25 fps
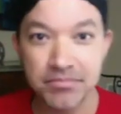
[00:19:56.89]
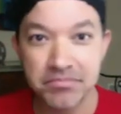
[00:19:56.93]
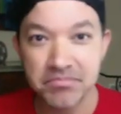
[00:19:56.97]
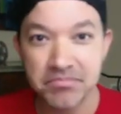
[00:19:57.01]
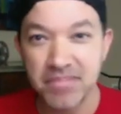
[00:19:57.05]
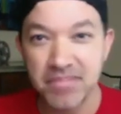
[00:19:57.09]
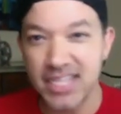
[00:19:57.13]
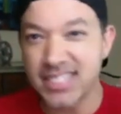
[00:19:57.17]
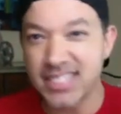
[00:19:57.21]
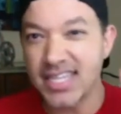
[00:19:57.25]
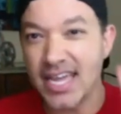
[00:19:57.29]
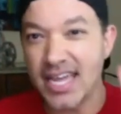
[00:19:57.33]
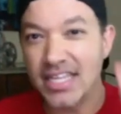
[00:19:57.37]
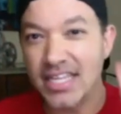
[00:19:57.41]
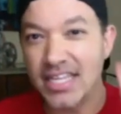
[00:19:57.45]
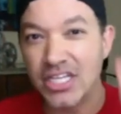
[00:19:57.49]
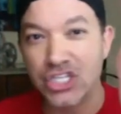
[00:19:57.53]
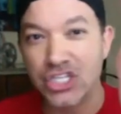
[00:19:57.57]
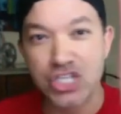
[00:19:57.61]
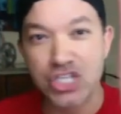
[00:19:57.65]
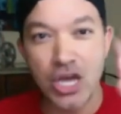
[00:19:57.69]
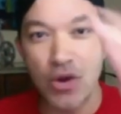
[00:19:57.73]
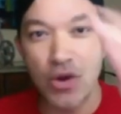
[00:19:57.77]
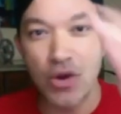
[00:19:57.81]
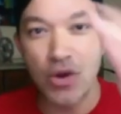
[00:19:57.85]
that
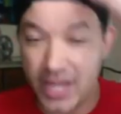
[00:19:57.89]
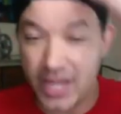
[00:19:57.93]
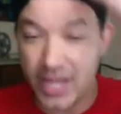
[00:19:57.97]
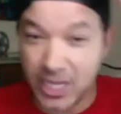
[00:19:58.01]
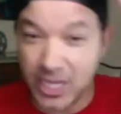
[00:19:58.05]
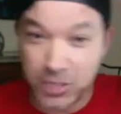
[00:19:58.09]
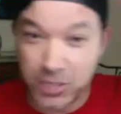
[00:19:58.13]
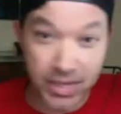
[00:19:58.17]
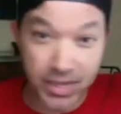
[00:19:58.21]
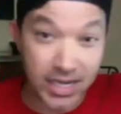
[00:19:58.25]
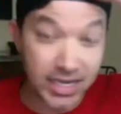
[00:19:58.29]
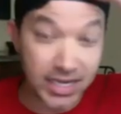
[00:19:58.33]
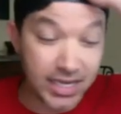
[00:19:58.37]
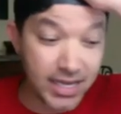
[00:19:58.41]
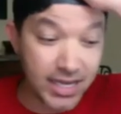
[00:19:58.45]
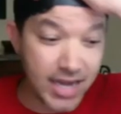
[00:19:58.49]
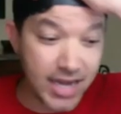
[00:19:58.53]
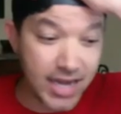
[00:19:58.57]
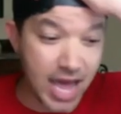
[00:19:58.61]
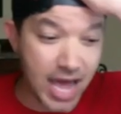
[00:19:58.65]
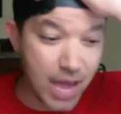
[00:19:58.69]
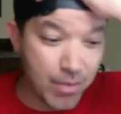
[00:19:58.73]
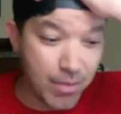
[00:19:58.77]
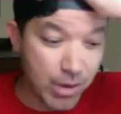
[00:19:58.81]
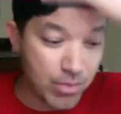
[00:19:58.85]
Jody has been in
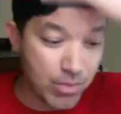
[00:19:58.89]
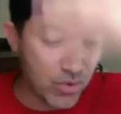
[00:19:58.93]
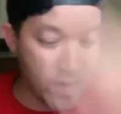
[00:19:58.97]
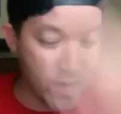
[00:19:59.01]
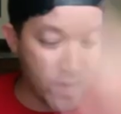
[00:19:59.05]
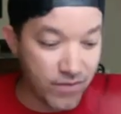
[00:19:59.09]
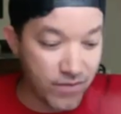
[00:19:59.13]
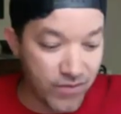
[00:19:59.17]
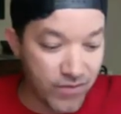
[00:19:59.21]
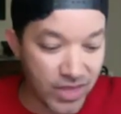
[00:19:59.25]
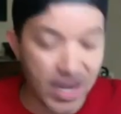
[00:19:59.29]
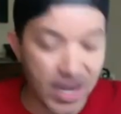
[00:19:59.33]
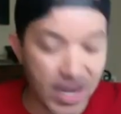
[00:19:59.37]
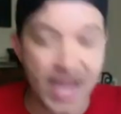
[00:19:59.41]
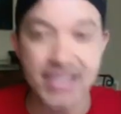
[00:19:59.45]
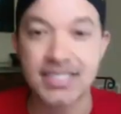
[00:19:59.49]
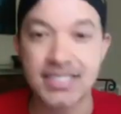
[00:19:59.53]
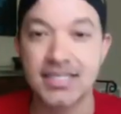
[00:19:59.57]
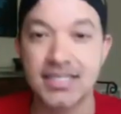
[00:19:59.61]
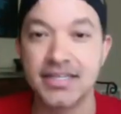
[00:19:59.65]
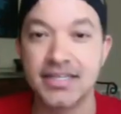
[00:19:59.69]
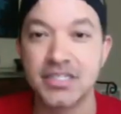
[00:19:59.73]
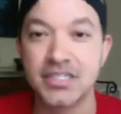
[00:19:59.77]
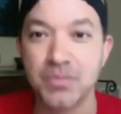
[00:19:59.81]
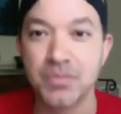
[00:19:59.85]
iBoomerang for the last
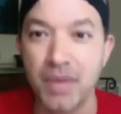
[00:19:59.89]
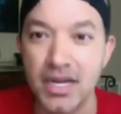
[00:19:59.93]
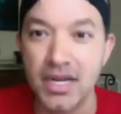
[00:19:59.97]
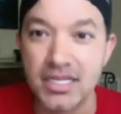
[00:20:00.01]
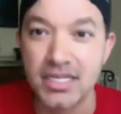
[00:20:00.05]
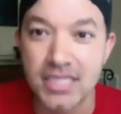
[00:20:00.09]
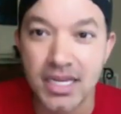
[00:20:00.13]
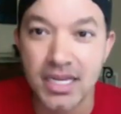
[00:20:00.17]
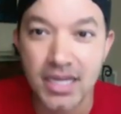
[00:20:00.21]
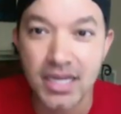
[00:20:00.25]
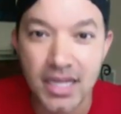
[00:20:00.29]
6 months,